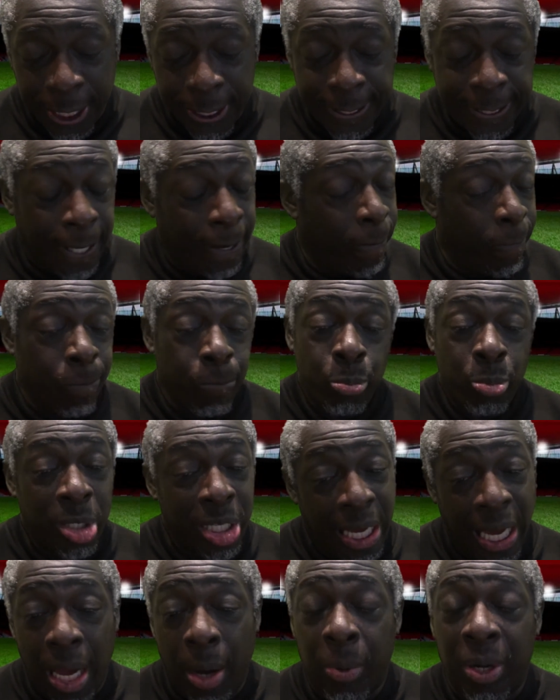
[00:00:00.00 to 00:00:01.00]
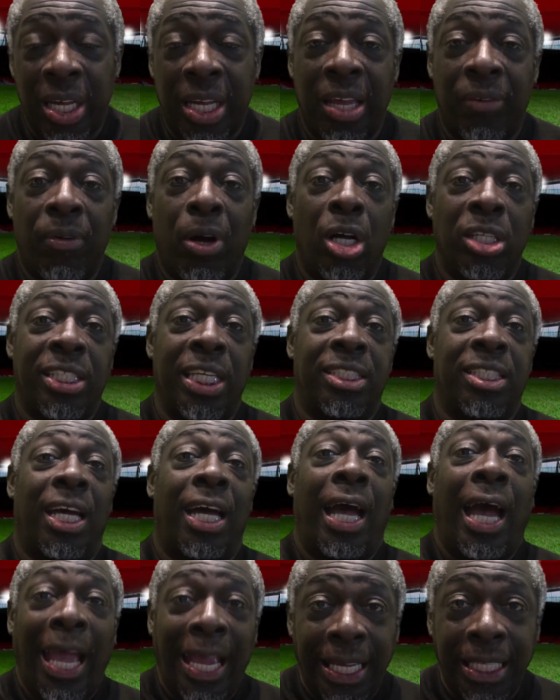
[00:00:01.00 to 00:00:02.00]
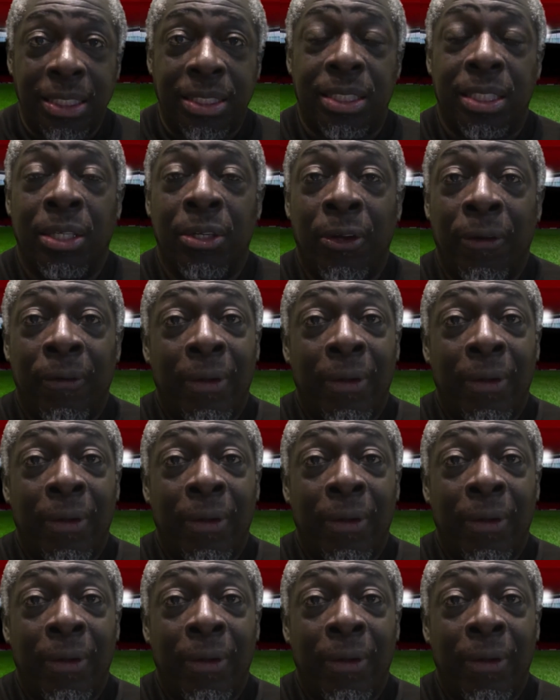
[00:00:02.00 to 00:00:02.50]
So I'm going to give Arteta an 8.